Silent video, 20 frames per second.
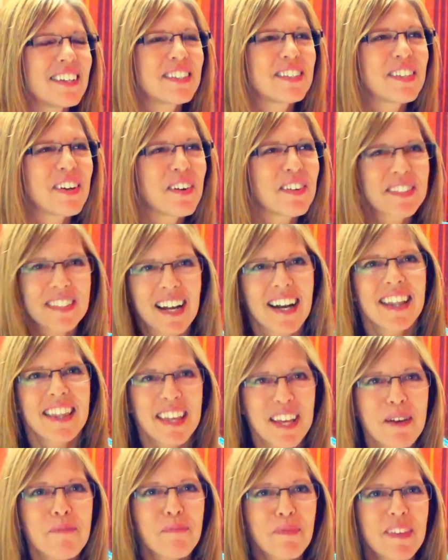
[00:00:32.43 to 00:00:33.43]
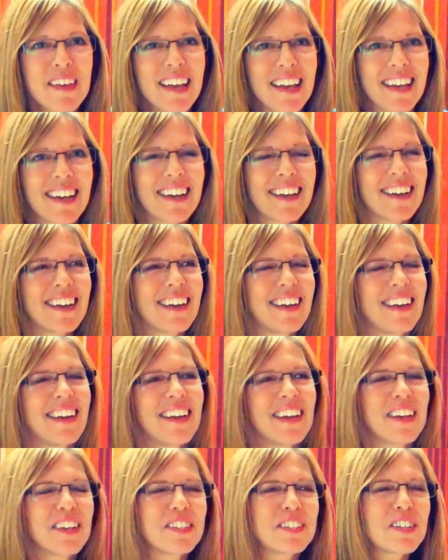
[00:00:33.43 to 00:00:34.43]
So it's kind of the hip thing.
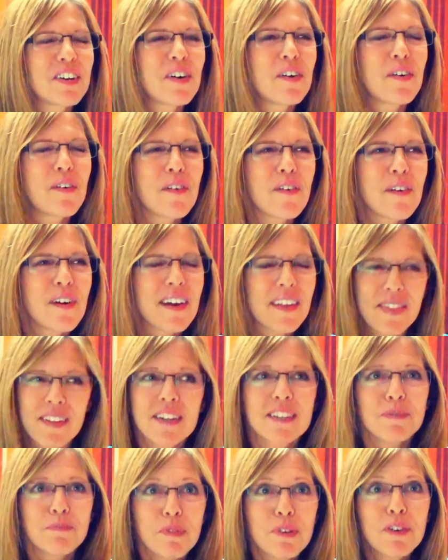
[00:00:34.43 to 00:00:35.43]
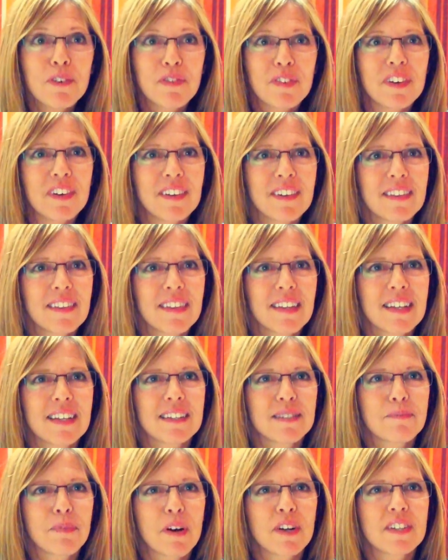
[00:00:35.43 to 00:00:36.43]
So, and there's beautiful
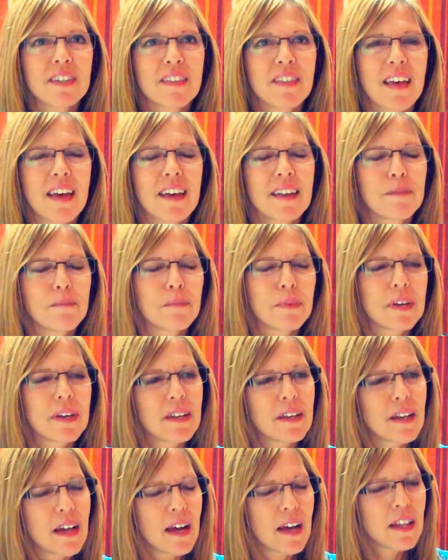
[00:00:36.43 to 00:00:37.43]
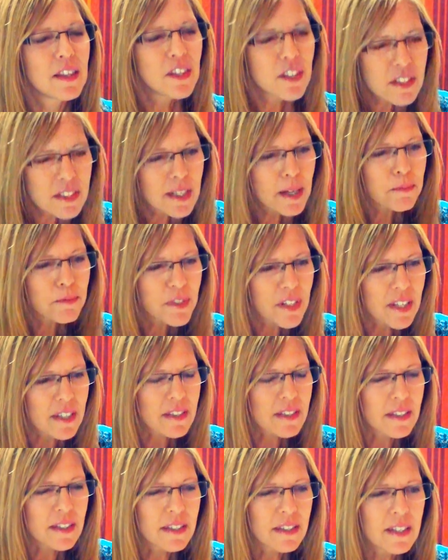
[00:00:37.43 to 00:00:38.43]
parts of that. But I looked up
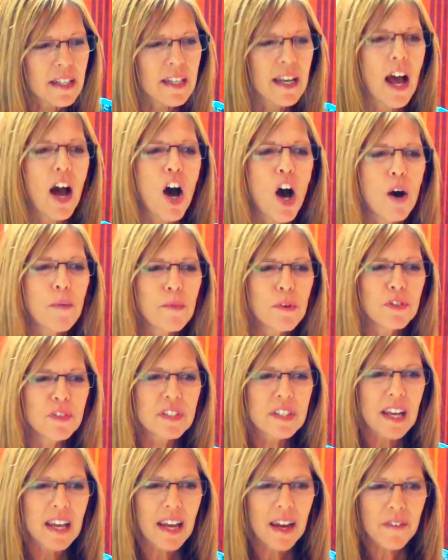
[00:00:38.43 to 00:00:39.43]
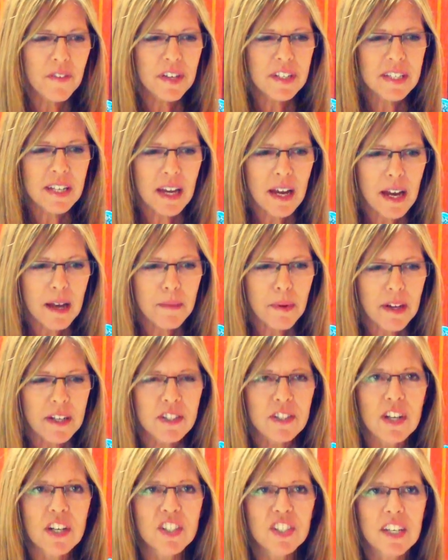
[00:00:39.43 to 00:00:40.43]
justice, and almost every time I
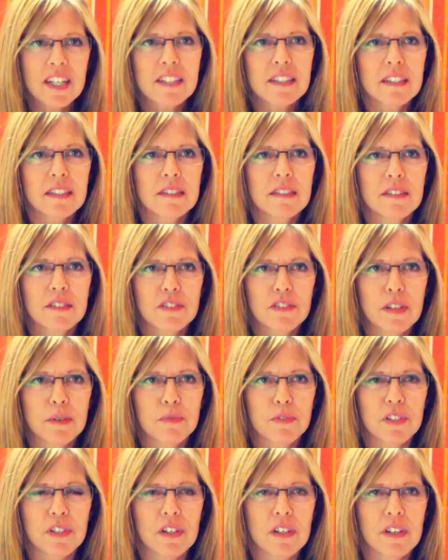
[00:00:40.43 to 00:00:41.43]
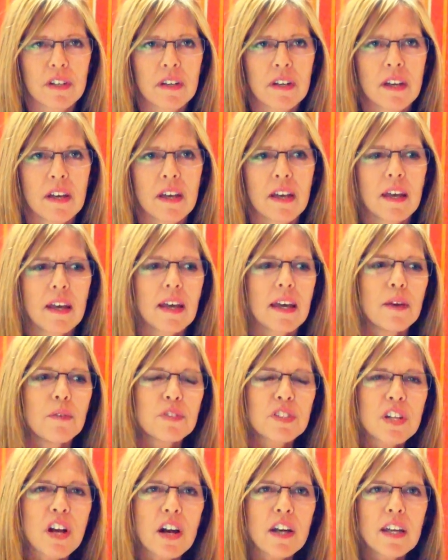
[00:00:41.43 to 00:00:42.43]
saw justice in Scripture, it
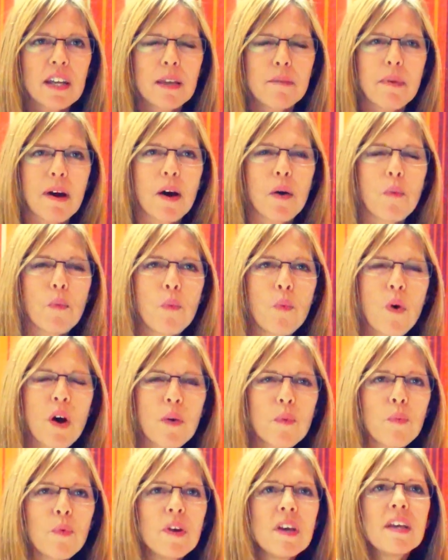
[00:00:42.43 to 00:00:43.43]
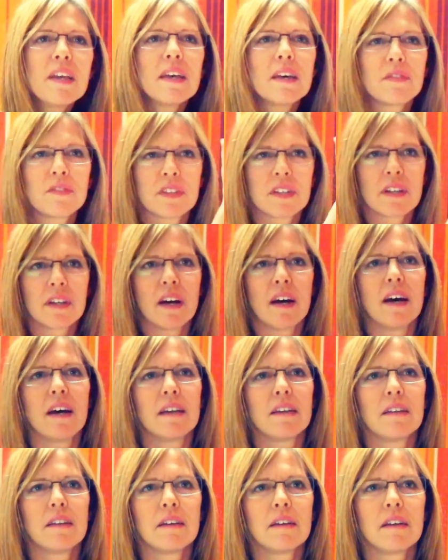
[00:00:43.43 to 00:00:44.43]
was talking about what we give to God.